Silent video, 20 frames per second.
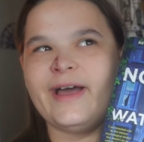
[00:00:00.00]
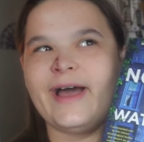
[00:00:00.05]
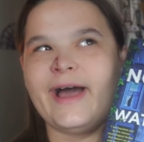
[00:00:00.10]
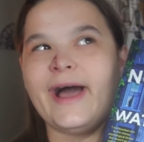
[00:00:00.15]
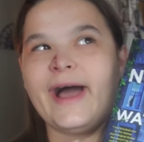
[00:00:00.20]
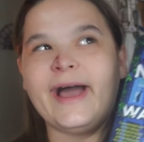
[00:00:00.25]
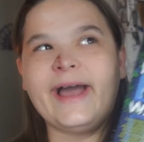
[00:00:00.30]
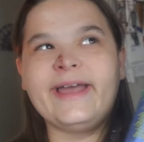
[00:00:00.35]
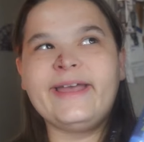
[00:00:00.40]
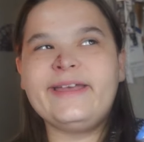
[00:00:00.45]

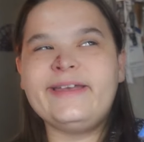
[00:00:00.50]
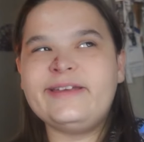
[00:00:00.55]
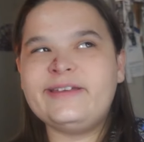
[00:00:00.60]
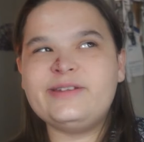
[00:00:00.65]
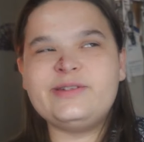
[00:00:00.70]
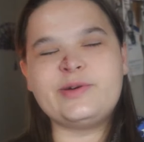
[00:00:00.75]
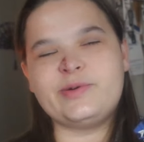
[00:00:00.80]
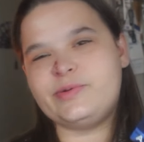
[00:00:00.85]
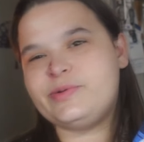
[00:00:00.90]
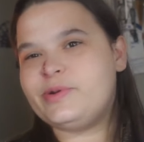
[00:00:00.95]
I
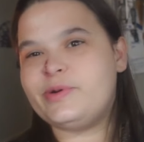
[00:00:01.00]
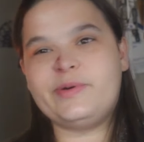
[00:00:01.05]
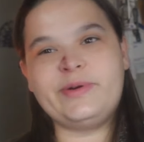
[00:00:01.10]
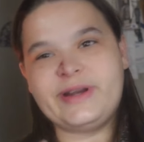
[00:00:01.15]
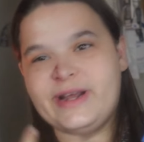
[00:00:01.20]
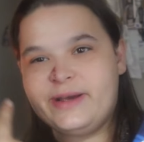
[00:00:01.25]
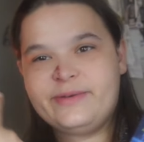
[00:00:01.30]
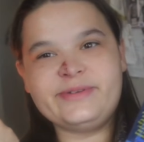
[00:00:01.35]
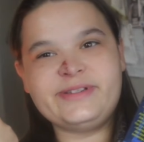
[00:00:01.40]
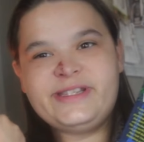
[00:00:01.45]
don't know what
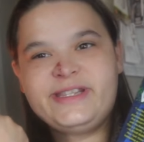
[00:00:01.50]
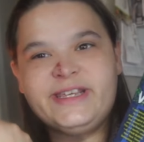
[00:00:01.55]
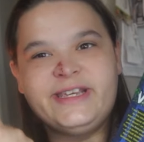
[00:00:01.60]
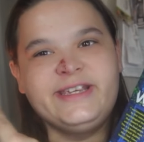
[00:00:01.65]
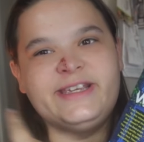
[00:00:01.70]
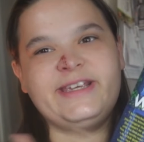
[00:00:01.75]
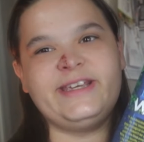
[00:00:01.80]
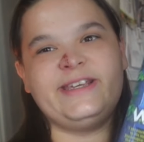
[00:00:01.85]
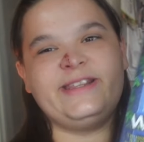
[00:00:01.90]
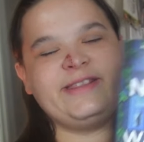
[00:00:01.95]
I was
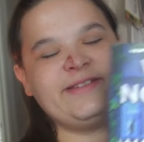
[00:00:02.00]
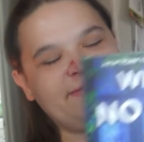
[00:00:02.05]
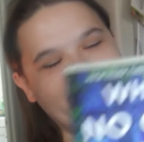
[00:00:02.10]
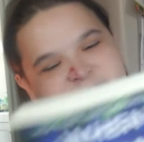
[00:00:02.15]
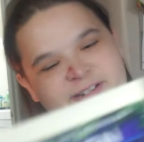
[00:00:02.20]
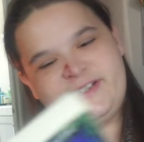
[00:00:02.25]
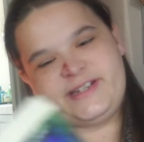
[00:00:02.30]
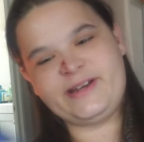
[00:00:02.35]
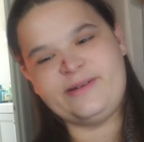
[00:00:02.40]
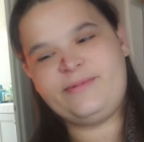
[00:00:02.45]
thinking the
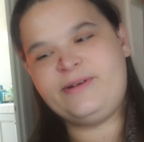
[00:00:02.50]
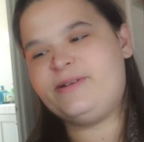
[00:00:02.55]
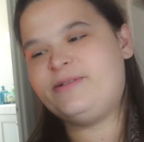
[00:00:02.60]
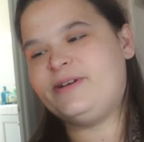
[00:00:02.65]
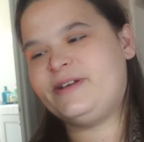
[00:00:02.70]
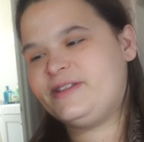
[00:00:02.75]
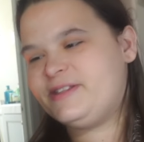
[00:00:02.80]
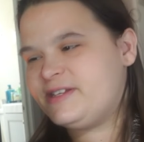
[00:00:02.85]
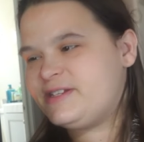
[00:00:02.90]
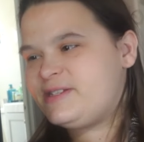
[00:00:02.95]
first time I
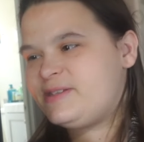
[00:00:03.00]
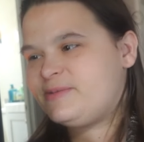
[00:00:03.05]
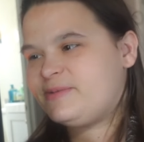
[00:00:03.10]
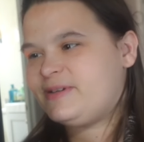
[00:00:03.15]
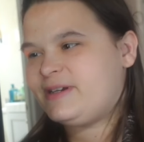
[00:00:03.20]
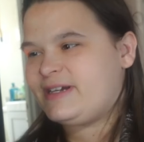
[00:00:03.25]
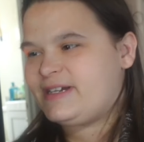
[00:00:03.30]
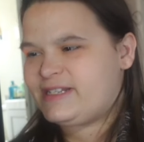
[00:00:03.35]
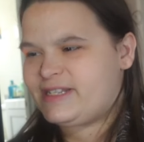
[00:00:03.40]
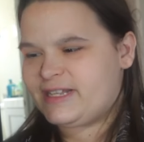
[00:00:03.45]
read this when
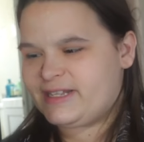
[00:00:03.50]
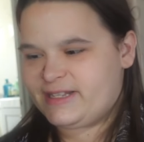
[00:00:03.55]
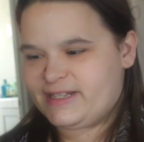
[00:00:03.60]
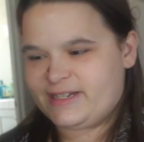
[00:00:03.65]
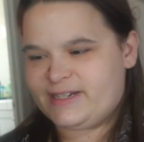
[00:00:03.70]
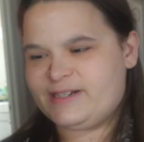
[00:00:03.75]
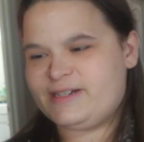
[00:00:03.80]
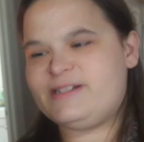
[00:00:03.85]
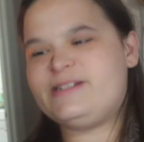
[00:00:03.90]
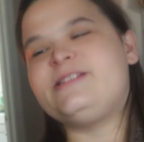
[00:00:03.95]
I said
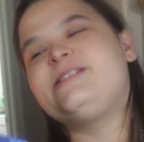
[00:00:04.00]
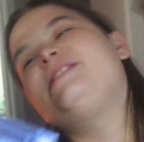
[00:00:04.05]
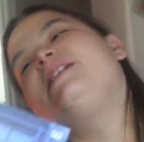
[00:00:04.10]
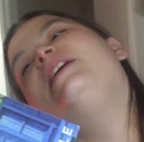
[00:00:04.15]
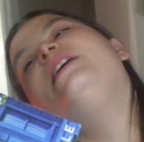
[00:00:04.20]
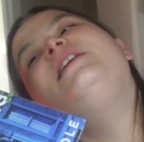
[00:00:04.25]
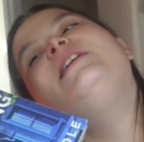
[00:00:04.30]
that it's